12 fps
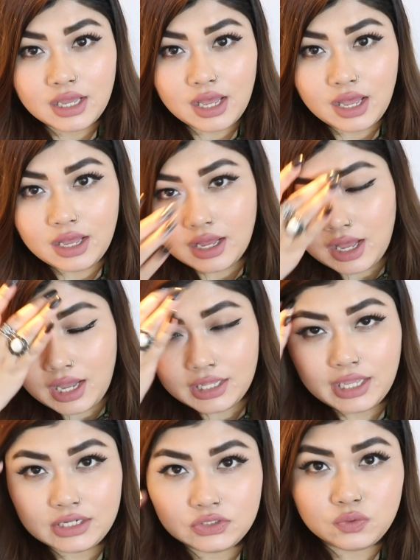I
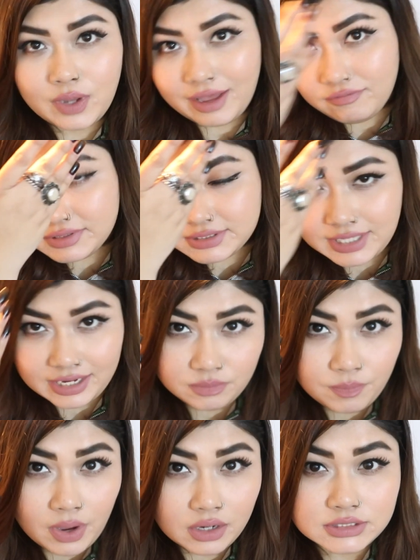like to have a
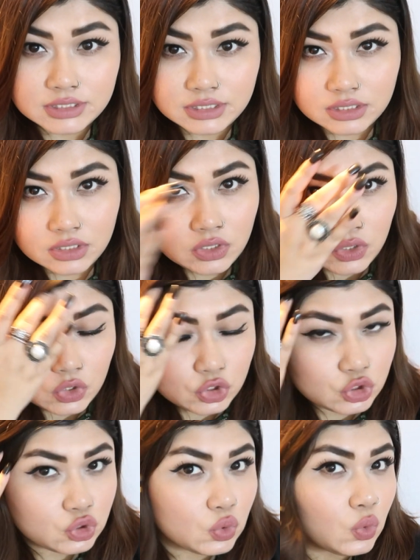side parting,
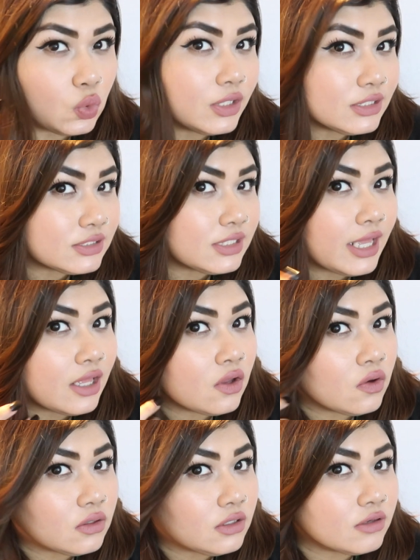so it's like
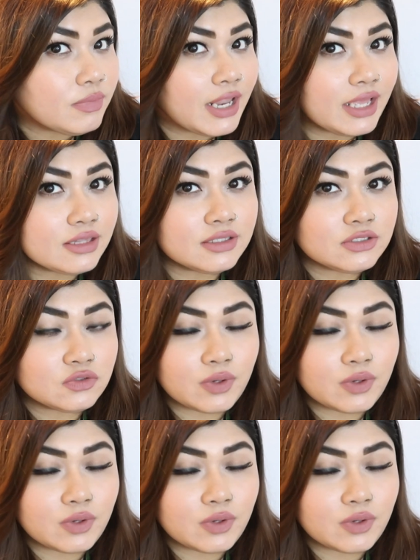curled up like this.